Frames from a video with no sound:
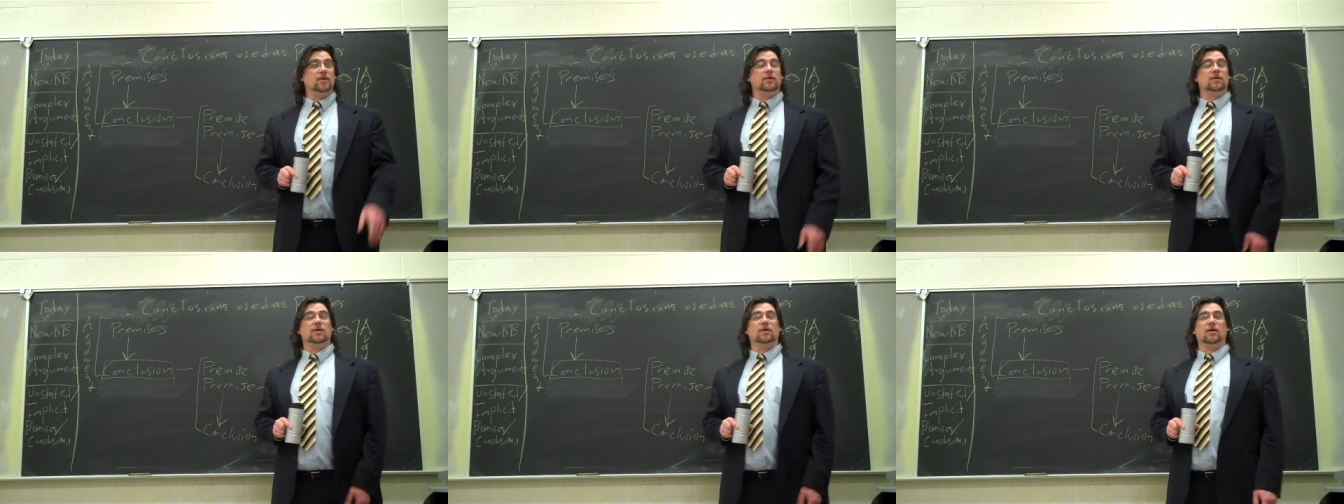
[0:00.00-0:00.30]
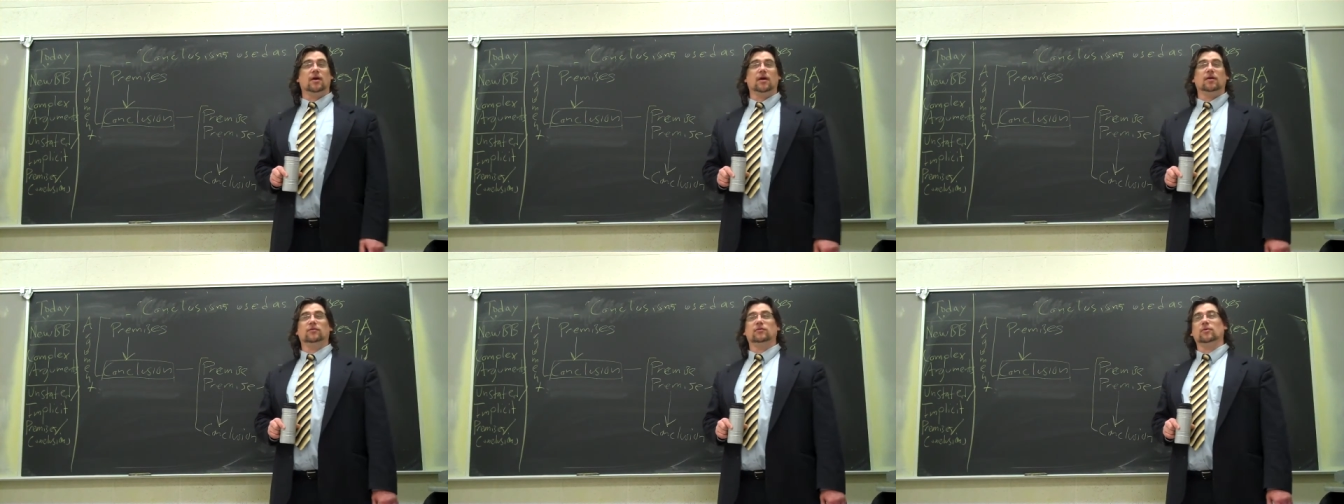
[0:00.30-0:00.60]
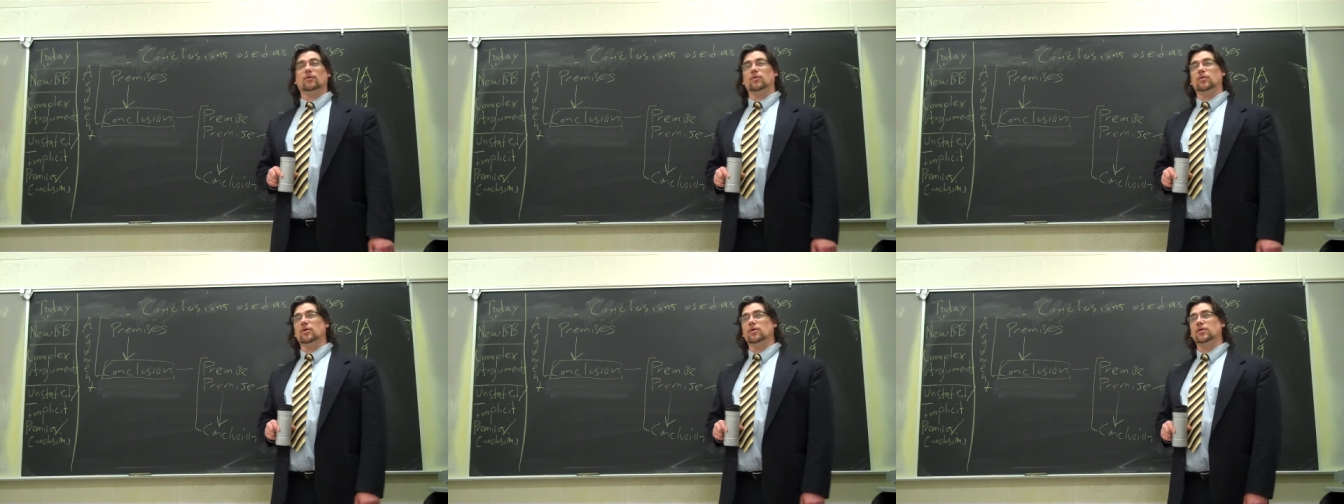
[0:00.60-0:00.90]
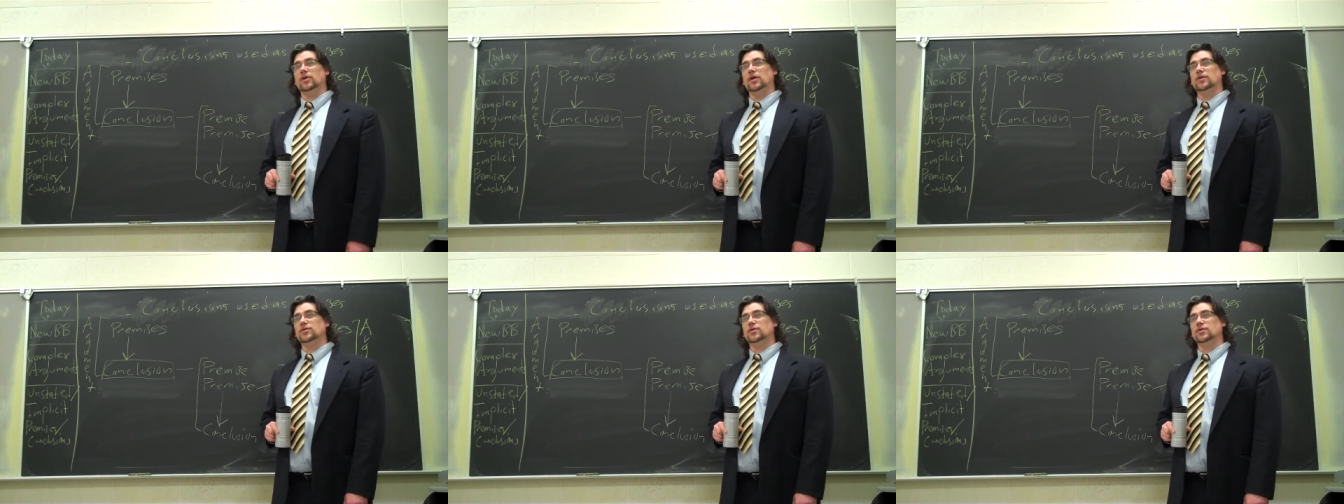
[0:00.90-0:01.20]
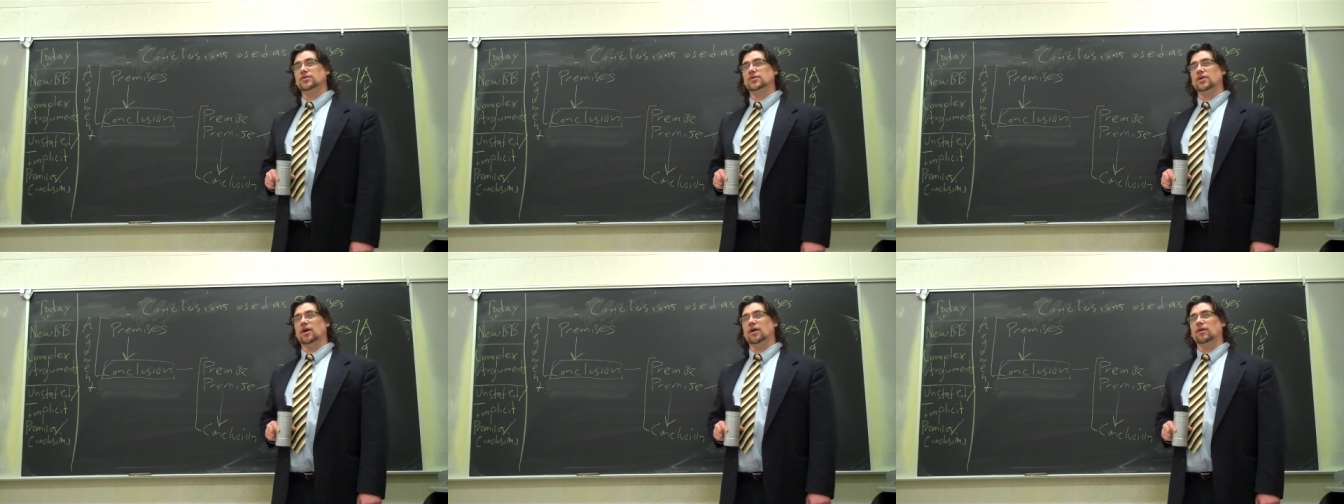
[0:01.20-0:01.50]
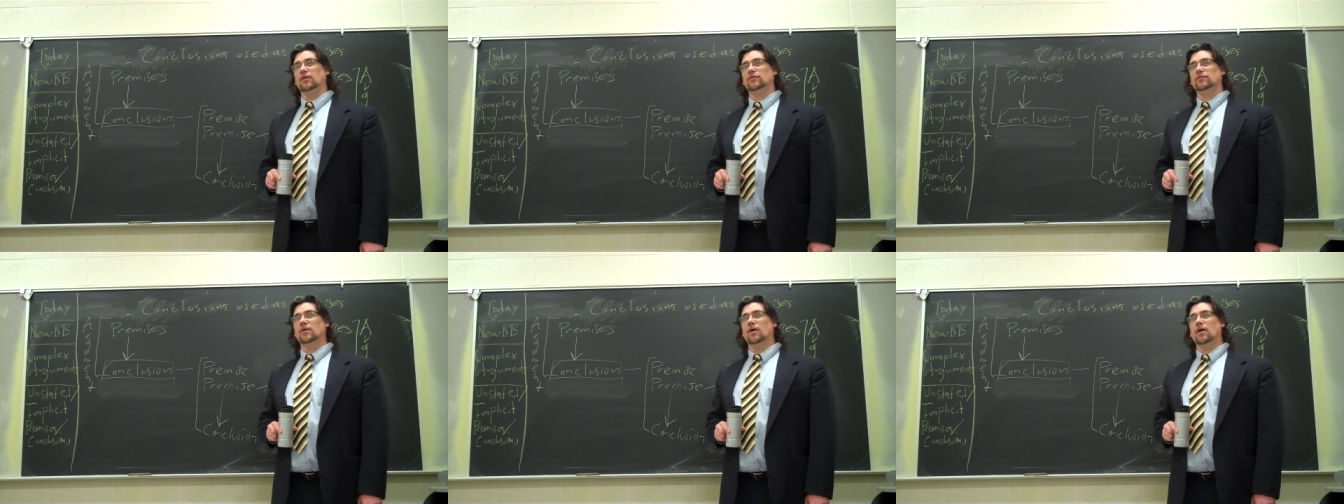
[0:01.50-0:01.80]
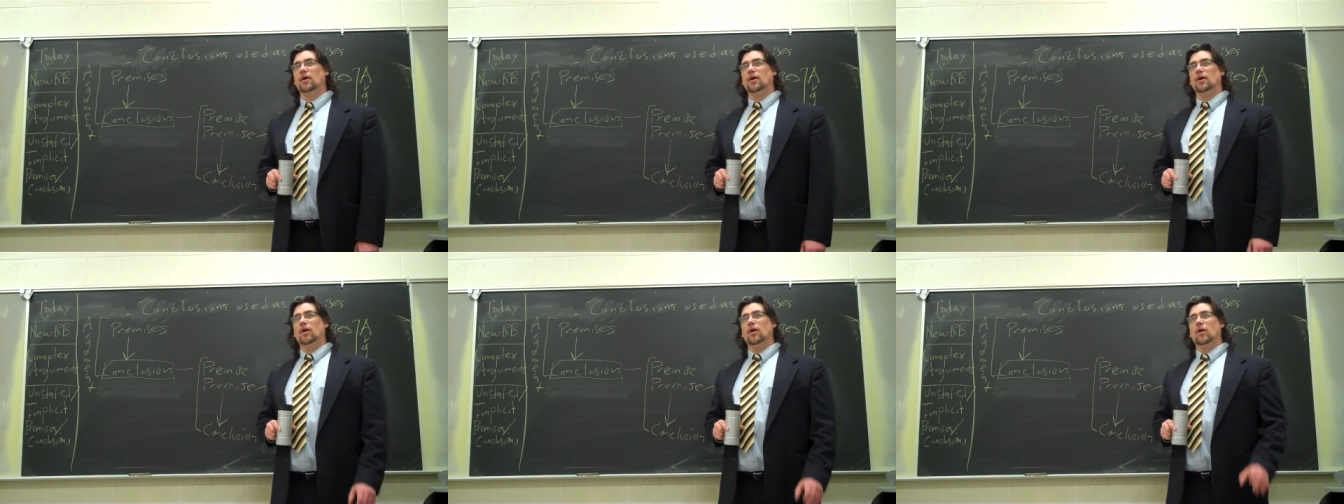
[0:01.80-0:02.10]
in high school, where your teacher says,
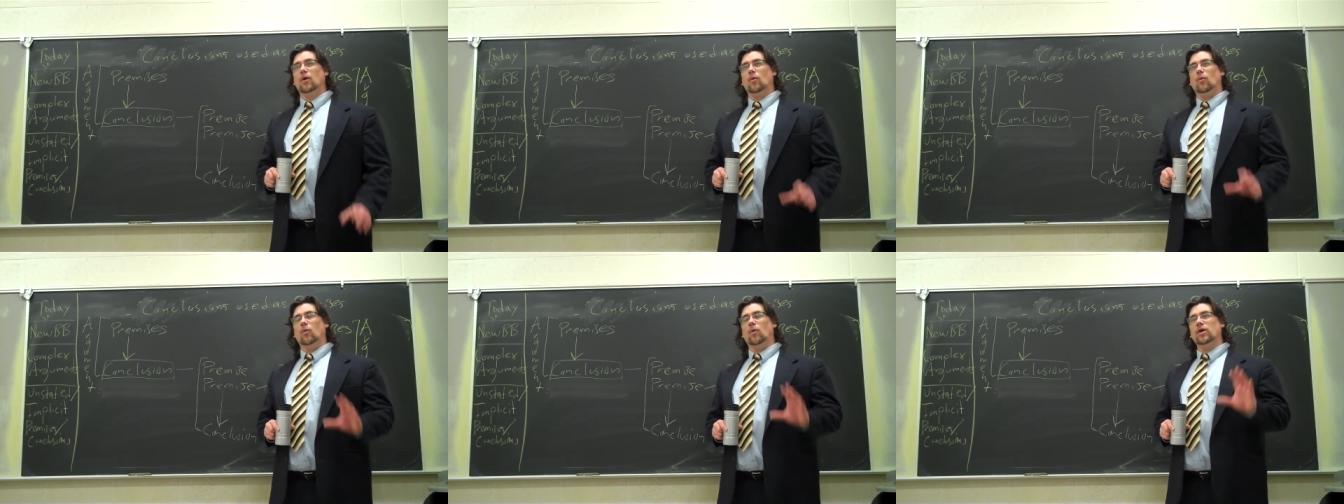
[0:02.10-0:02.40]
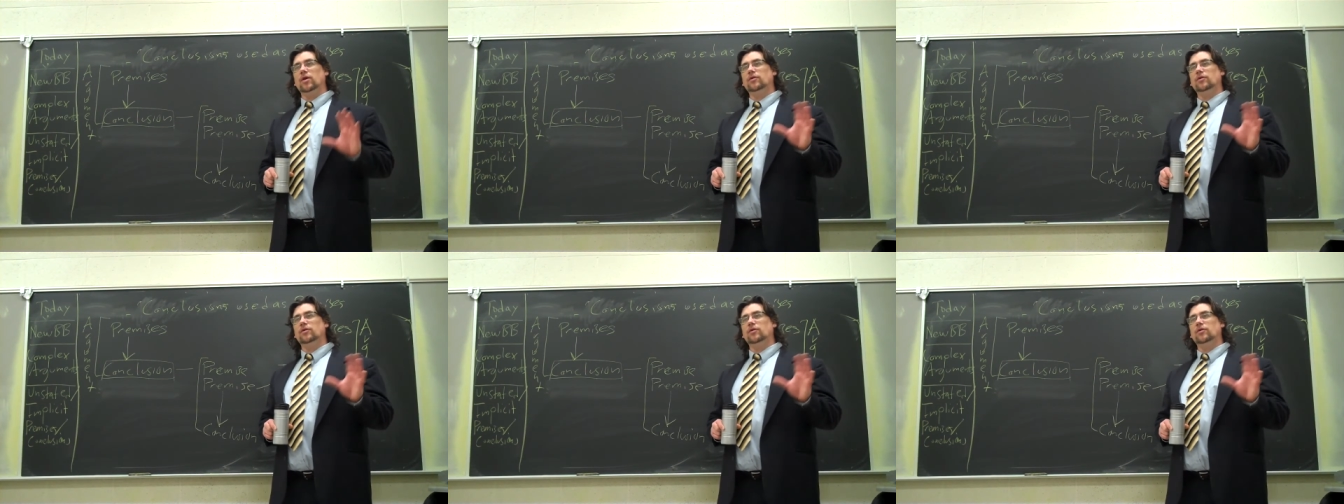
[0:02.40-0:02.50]
what